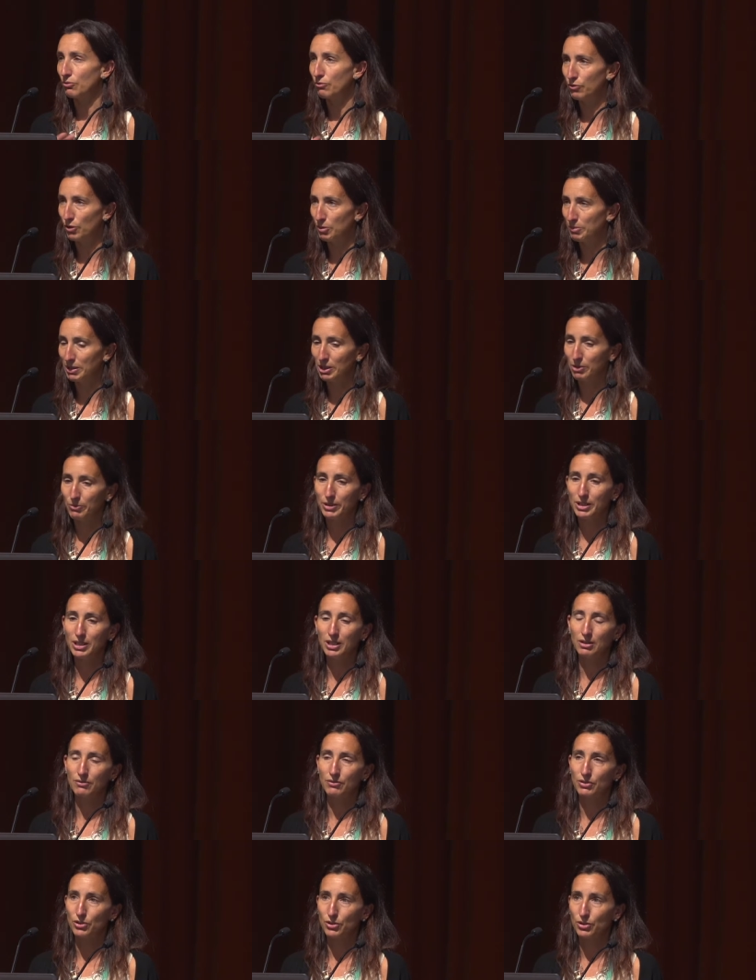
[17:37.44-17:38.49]
formula we
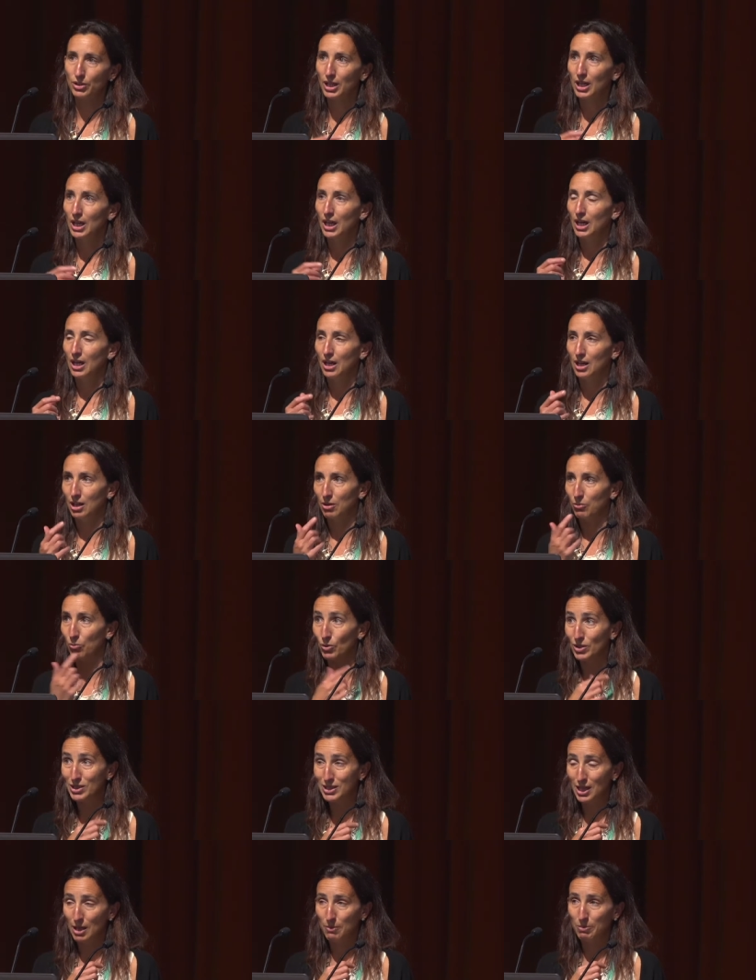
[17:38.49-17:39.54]
covered,
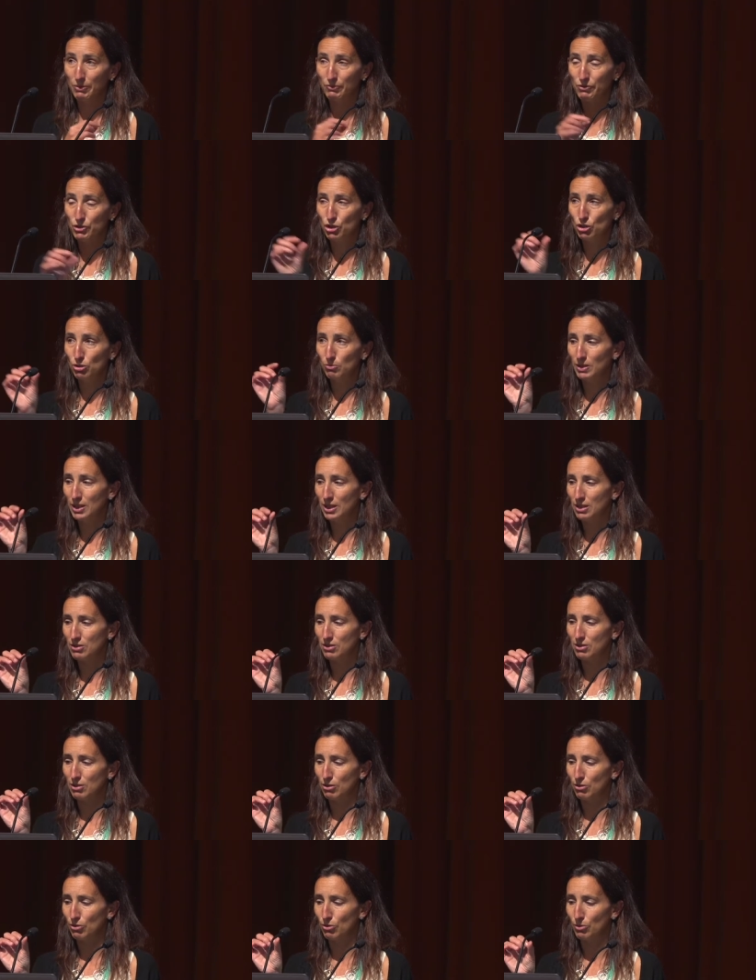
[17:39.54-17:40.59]
what type of tubing.
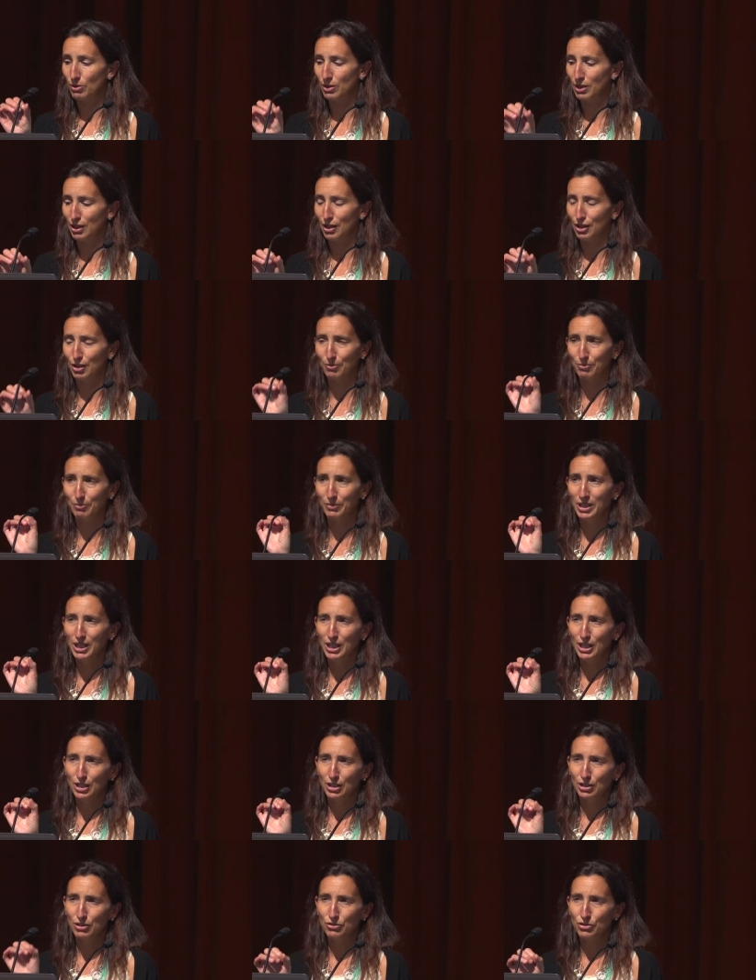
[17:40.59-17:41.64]
So
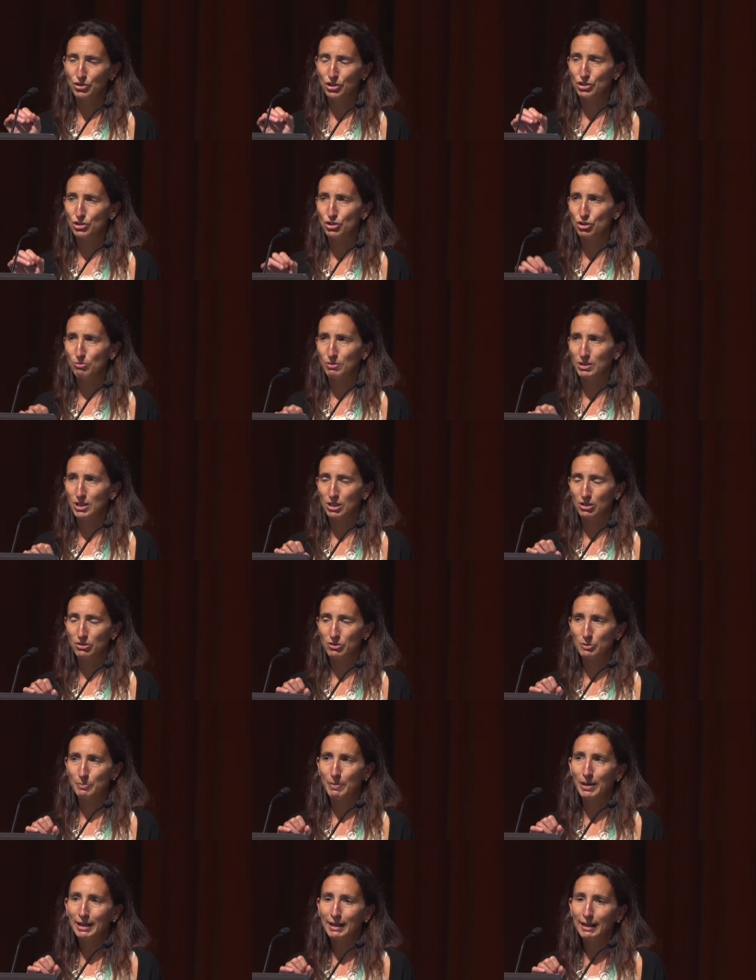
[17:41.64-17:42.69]
usually tubing goes
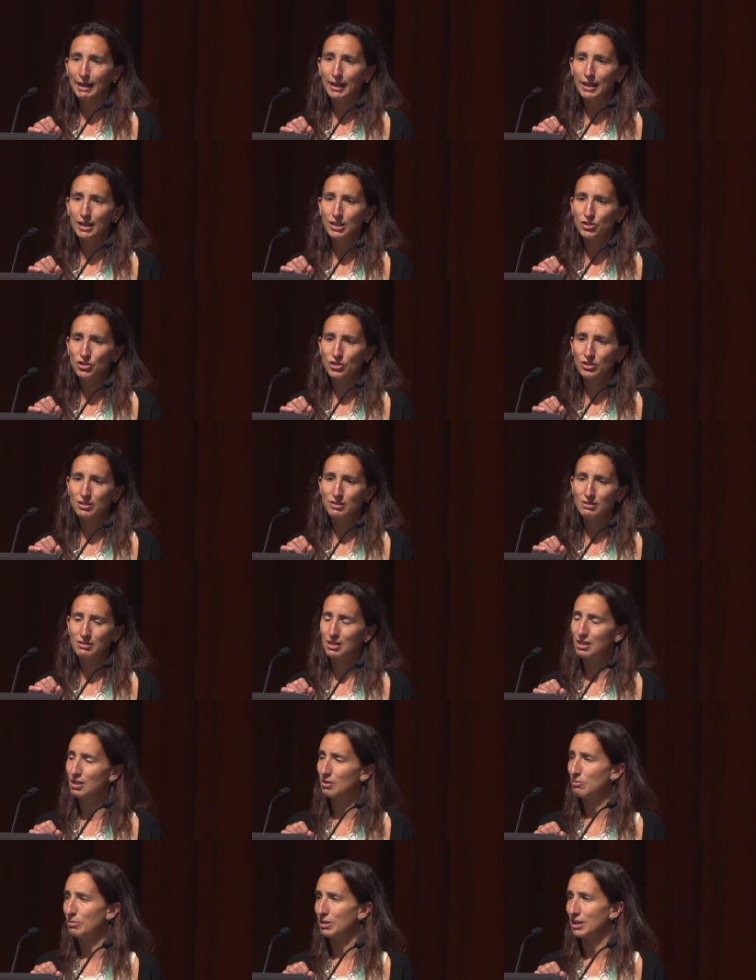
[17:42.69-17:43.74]
by ages,
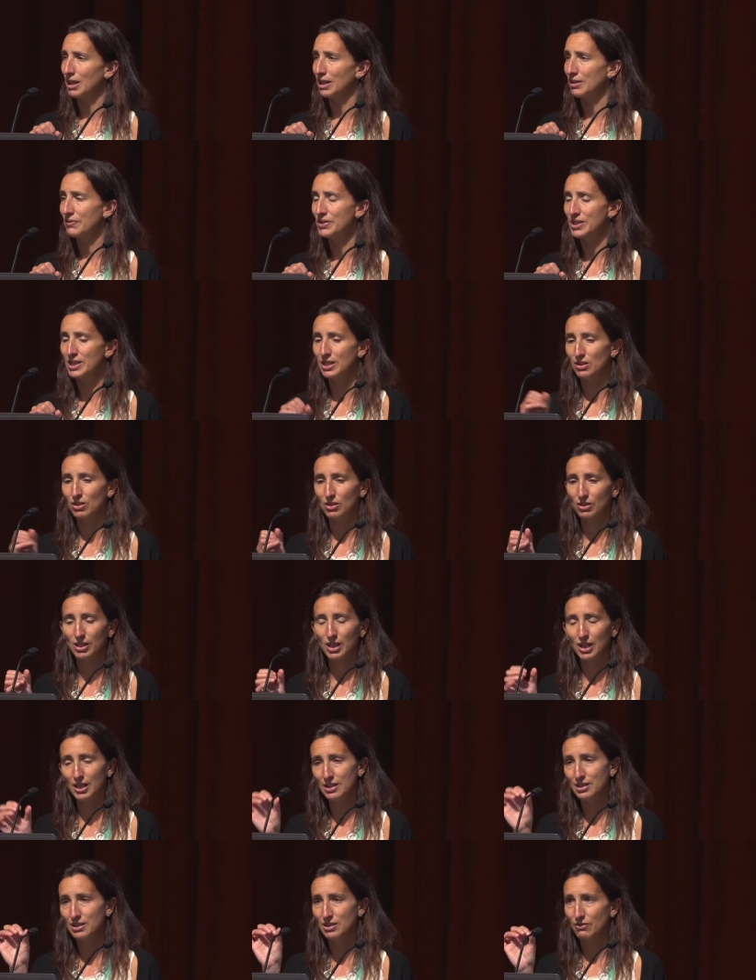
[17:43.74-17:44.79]
but I've seen all
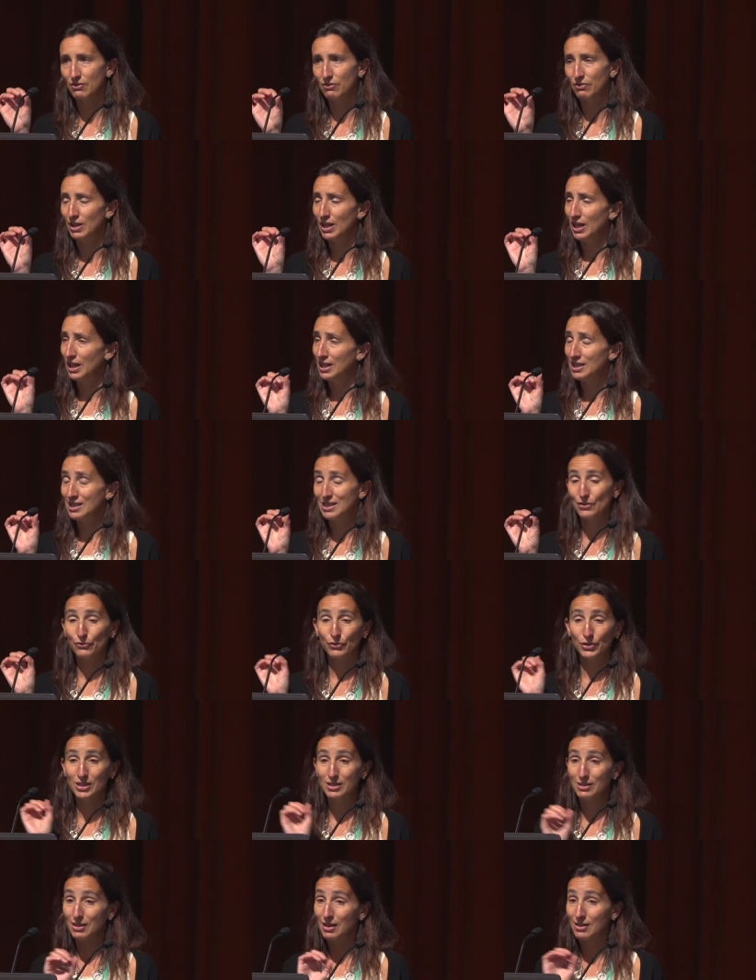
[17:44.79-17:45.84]
kinds of
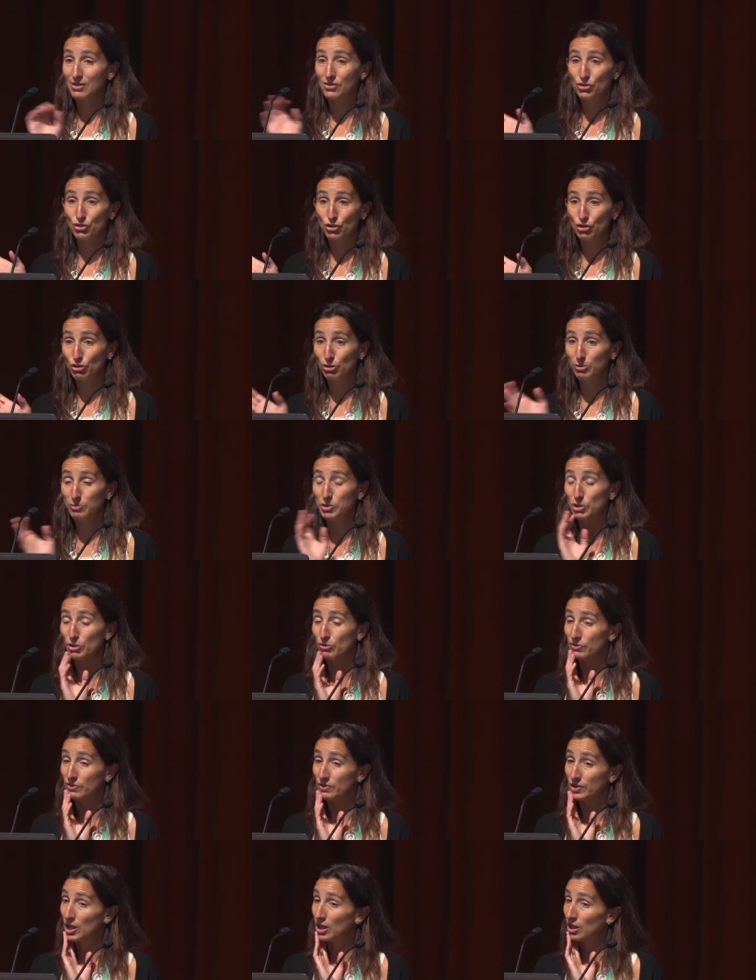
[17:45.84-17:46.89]
different size tubes
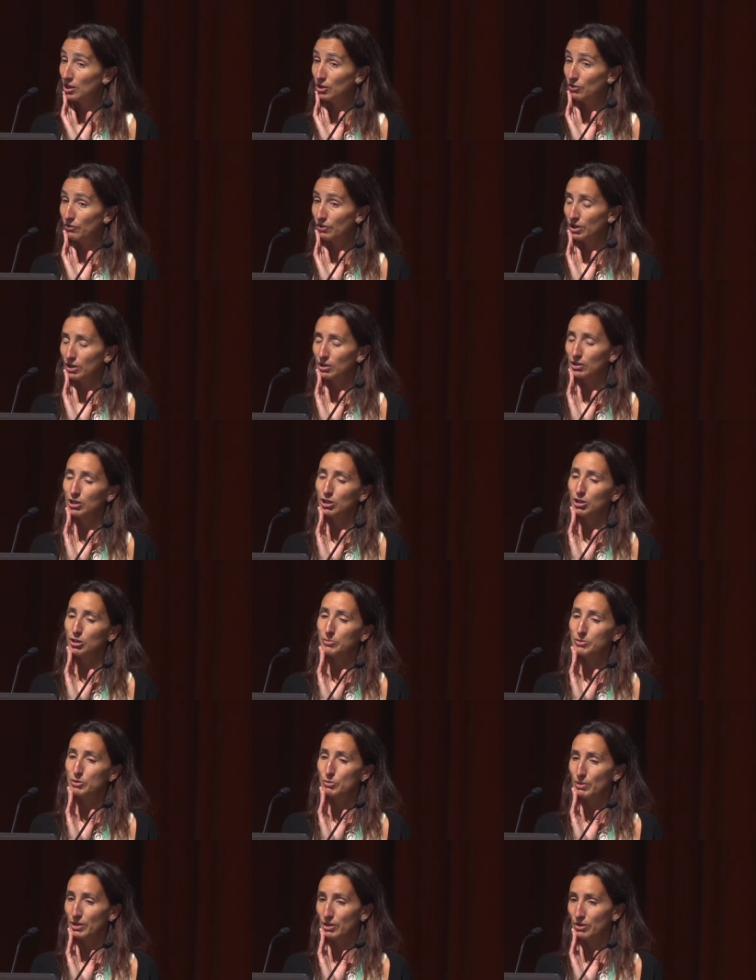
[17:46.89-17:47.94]
used all over the globe,
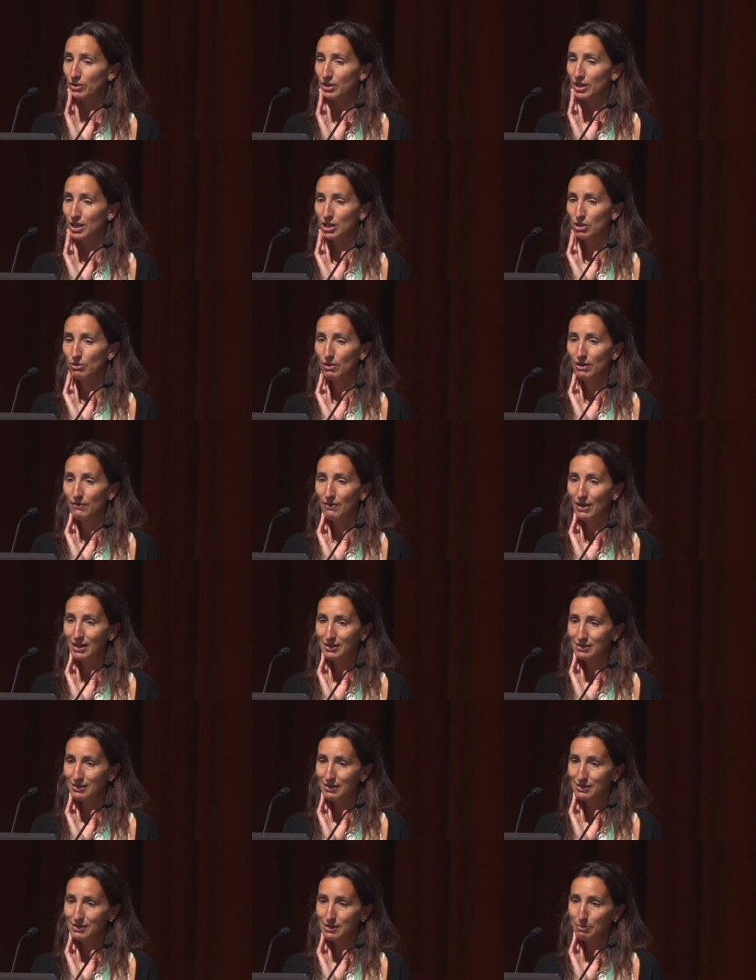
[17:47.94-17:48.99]
whether or not you have
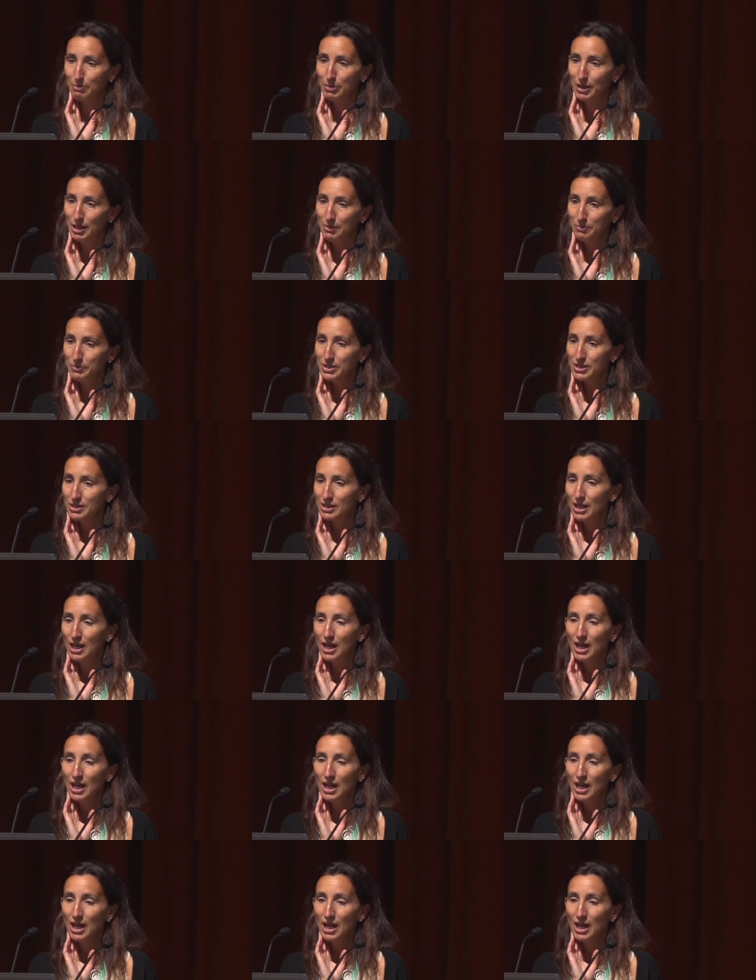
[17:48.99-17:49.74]
access to pumps.